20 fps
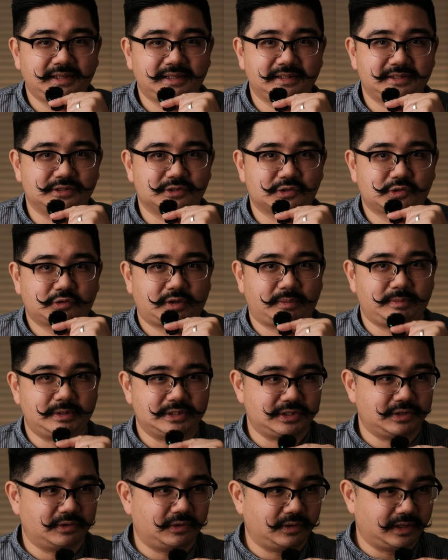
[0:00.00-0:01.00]
this
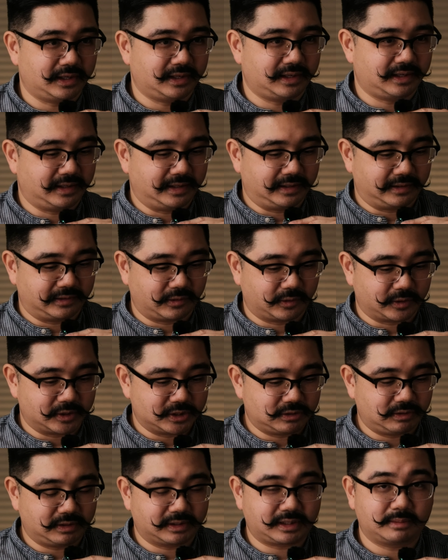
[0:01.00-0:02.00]
Cremiziola
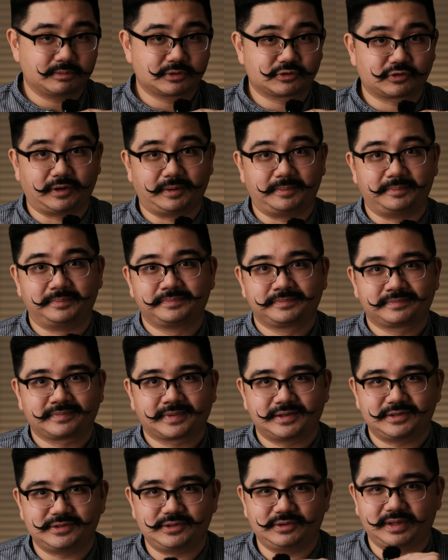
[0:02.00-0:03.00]
Gorgonzola comes from,
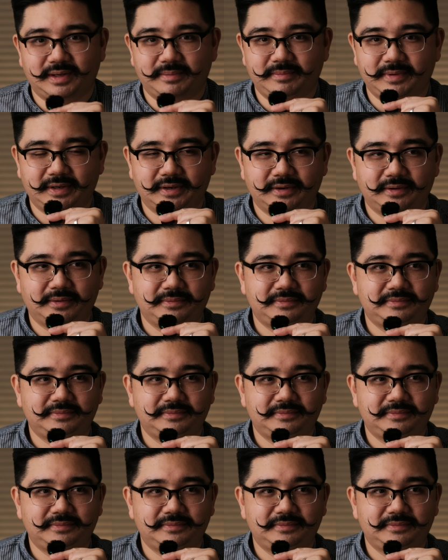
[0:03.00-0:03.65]
do let me know.